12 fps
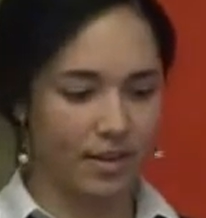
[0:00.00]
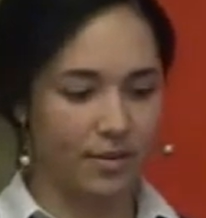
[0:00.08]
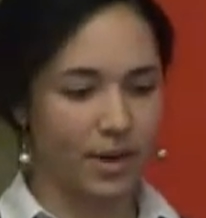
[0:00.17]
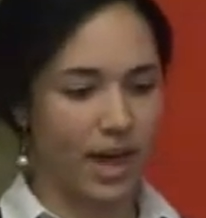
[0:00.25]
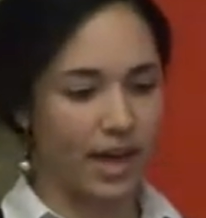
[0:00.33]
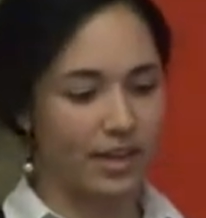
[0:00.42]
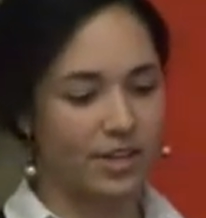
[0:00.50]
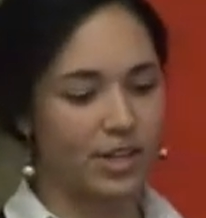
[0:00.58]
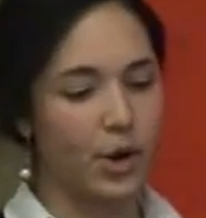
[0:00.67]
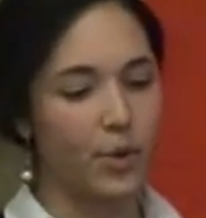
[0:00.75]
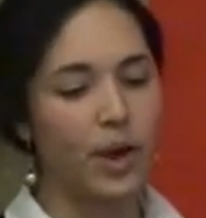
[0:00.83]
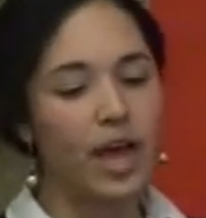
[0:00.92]
Okay,
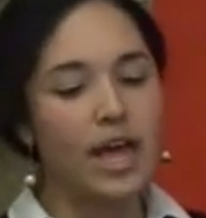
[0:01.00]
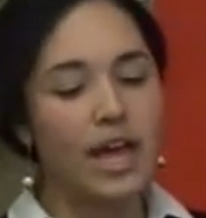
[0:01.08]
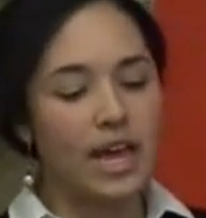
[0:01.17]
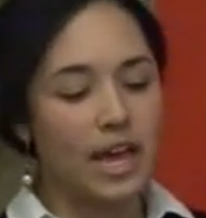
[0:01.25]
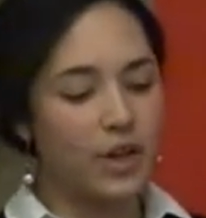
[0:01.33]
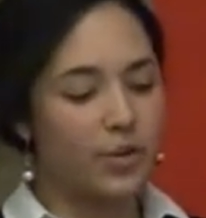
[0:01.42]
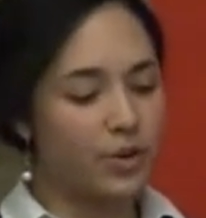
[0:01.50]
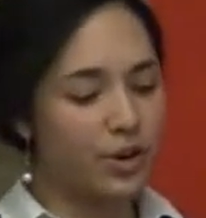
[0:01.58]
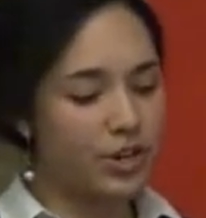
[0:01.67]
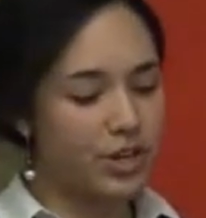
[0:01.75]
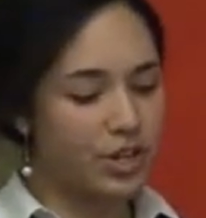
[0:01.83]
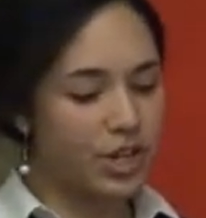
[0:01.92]
so in order
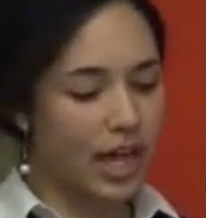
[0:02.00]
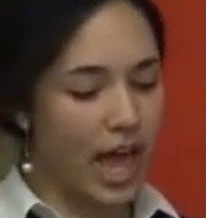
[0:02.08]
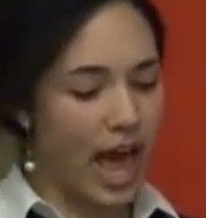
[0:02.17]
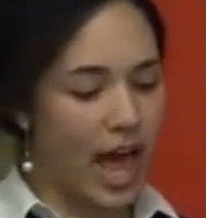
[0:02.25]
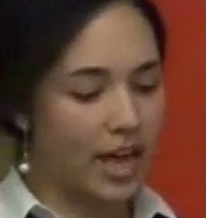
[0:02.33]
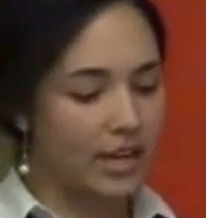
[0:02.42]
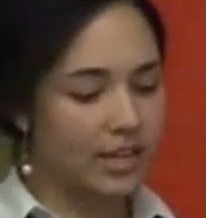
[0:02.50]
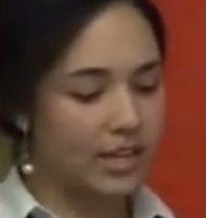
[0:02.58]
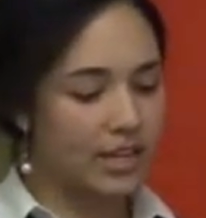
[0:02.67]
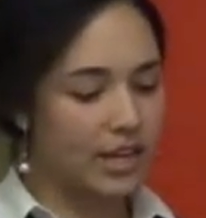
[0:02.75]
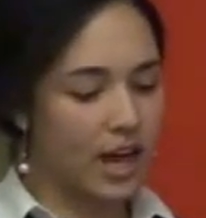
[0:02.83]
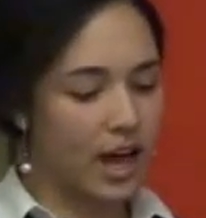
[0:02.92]
to look at,
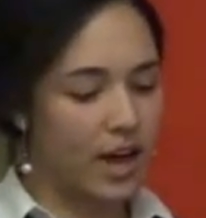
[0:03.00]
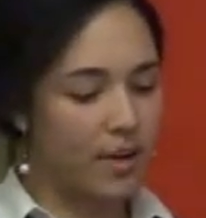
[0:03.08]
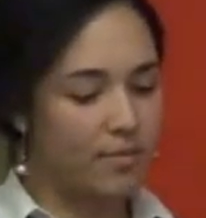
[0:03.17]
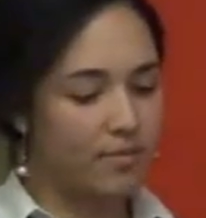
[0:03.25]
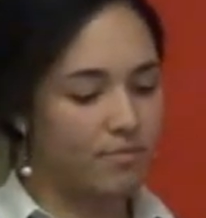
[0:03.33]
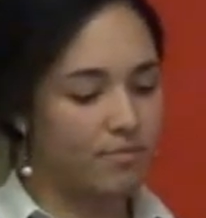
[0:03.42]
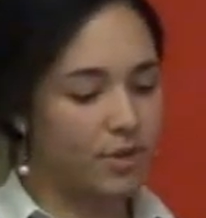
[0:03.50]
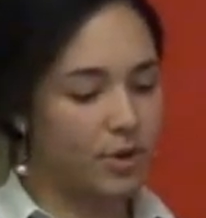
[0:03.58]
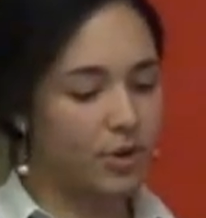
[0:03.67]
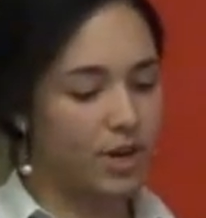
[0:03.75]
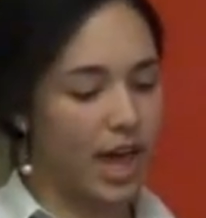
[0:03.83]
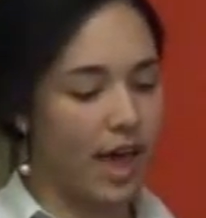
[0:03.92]
in
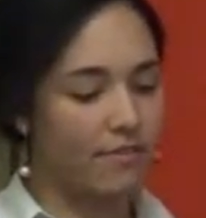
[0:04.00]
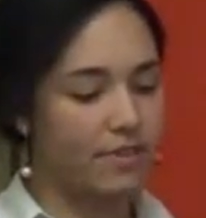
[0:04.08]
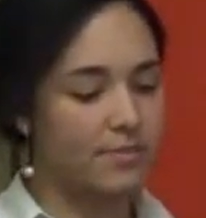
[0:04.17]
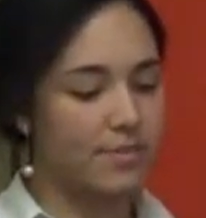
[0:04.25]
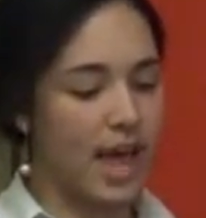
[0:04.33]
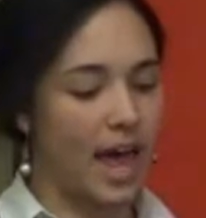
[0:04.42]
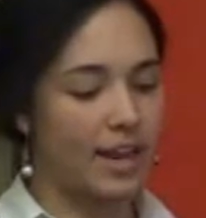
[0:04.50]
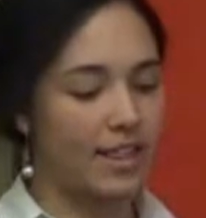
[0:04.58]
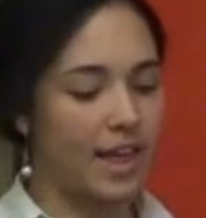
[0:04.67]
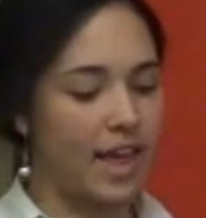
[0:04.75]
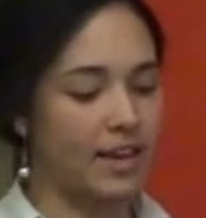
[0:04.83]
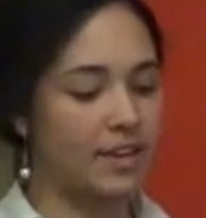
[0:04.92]
order to have some data
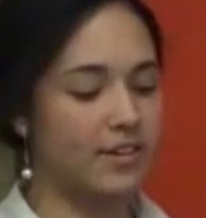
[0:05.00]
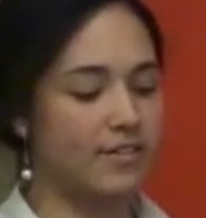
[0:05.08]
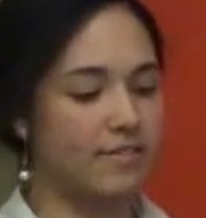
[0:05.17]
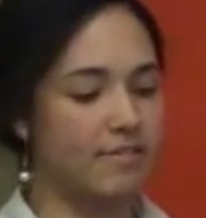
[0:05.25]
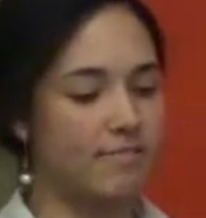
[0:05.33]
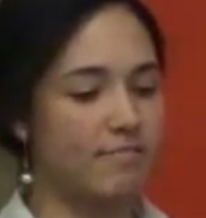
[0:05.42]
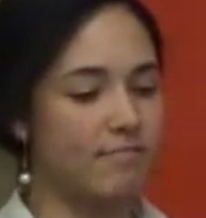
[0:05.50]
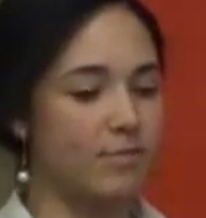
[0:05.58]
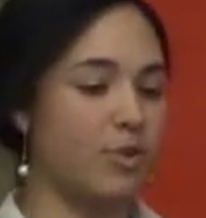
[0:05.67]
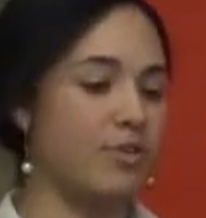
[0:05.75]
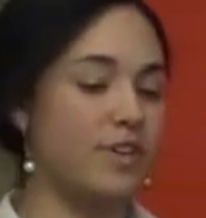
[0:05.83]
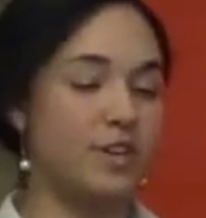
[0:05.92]
that,
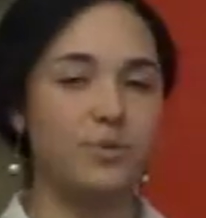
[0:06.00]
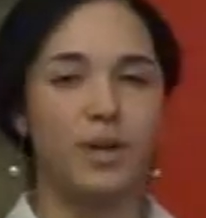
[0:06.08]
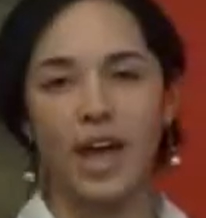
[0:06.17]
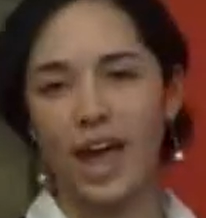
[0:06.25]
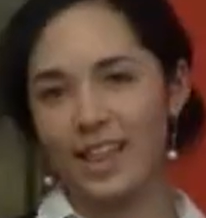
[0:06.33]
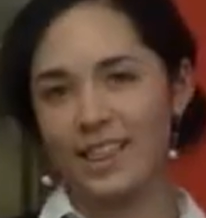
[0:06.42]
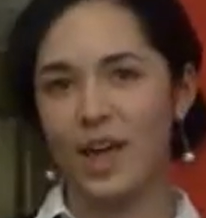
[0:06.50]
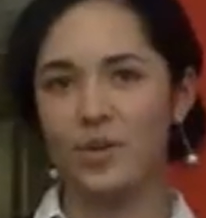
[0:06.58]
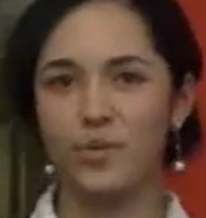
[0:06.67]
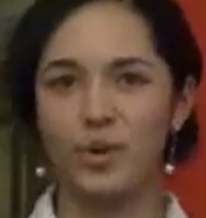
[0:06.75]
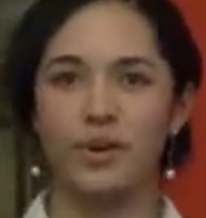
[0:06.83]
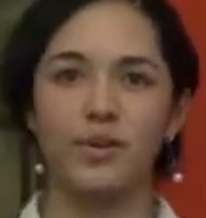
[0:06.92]
or a visual aid that
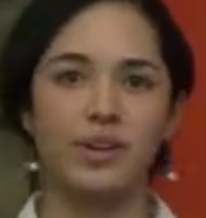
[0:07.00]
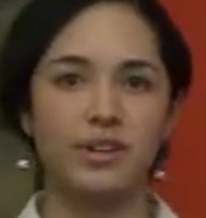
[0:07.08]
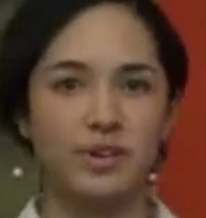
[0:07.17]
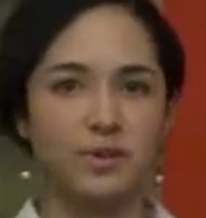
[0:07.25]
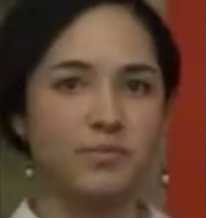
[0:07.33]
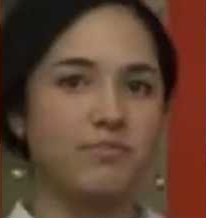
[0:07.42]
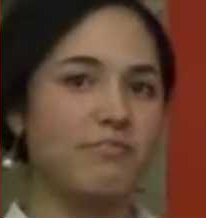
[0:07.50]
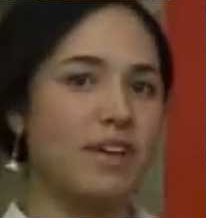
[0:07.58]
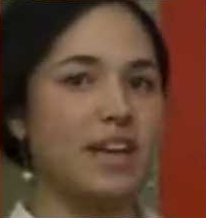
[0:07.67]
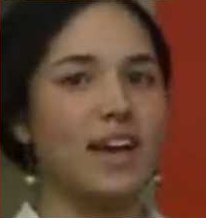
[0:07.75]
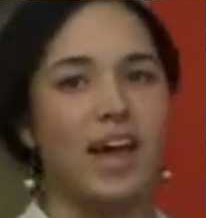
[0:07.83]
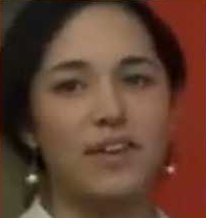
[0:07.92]
we're going to
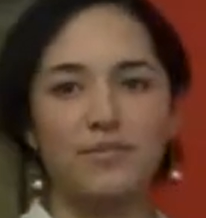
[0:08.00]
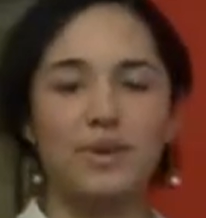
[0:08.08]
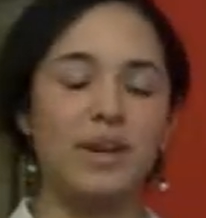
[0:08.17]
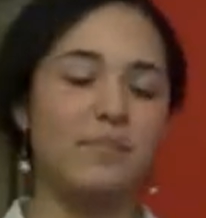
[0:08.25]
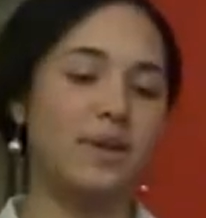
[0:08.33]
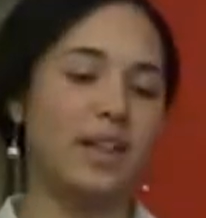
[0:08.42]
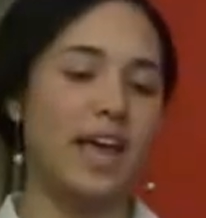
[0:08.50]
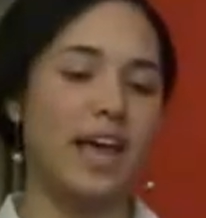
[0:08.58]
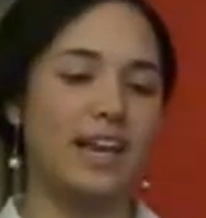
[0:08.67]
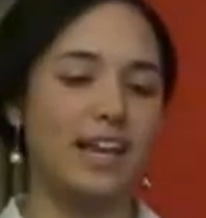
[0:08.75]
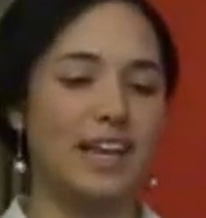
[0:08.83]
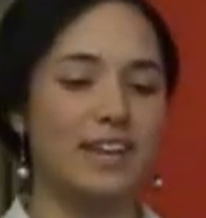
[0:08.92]
kind of
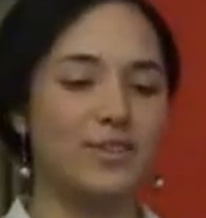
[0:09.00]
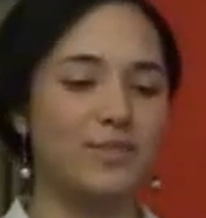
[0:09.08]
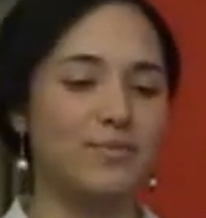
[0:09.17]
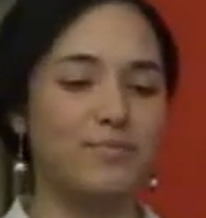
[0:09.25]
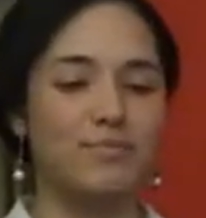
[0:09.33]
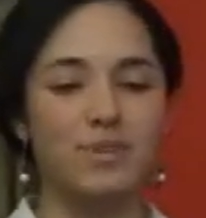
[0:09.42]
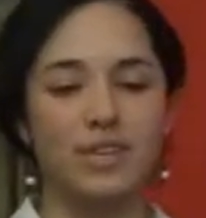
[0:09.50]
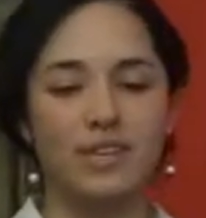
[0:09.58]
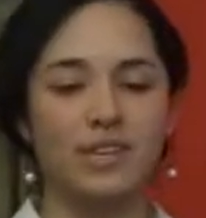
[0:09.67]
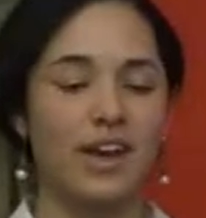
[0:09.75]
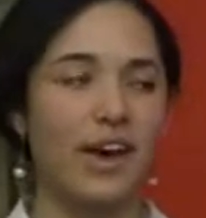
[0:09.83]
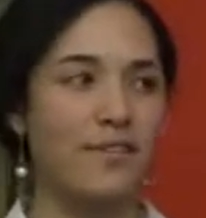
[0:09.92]
manipulate in terms
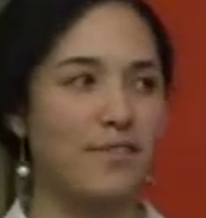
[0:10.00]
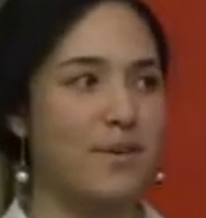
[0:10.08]
of